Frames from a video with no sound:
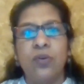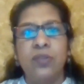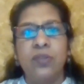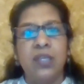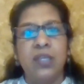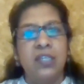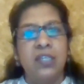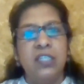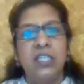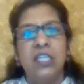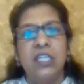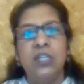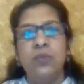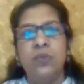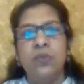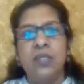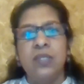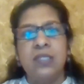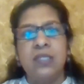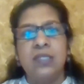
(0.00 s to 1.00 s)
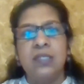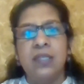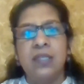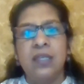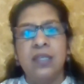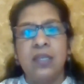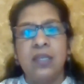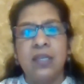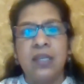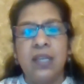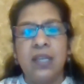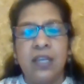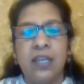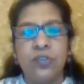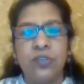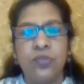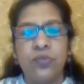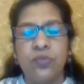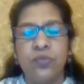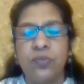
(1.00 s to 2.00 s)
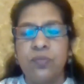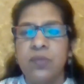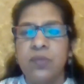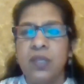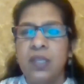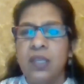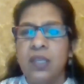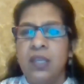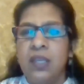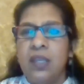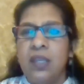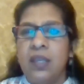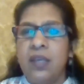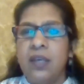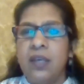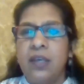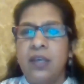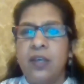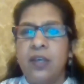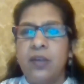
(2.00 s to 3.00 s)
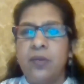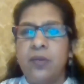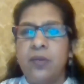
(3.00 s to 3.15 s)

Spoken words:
the continuous classroom uh,